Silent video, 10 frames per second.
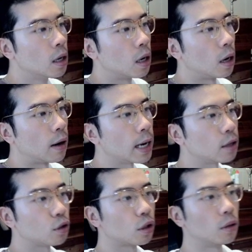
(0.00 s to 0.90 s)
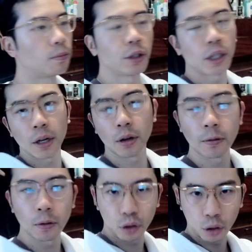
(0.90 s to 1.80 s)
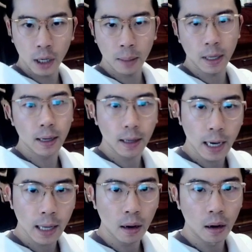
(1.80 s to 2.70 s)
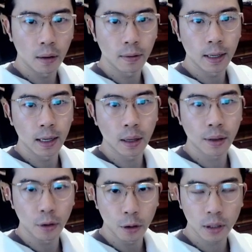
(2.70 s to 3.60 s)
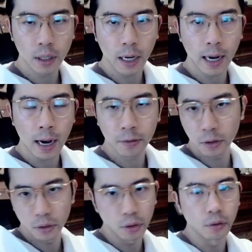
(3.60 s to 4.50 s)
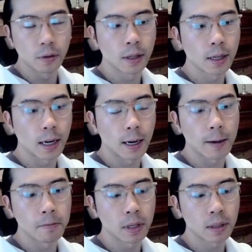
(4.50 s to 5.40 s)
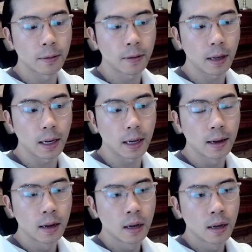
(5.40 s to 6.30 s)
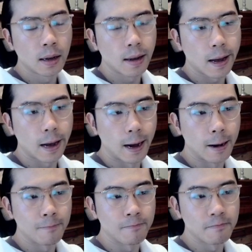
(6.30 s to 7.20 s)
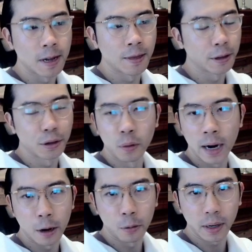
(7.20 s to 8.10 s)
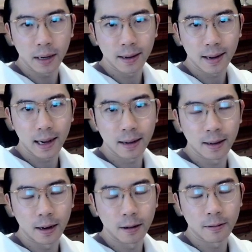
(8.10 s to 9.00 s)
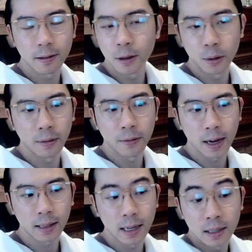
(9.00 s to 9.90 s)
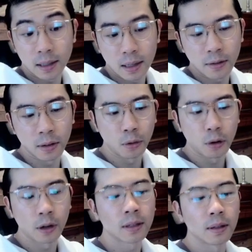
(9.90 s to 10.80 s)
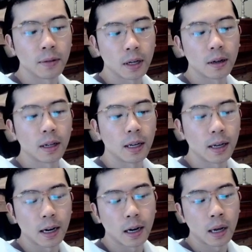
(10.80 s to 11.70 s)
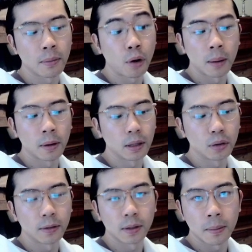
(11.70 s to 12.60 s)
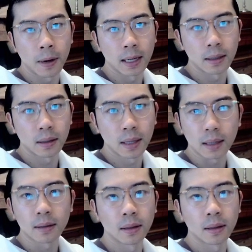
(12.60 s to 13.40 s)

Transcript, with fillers: All right, so appreciate you for joining me again on Thursday afternoon. It's definitely another wild week, knowing the fact that it's even more severely and prominently driven by the tech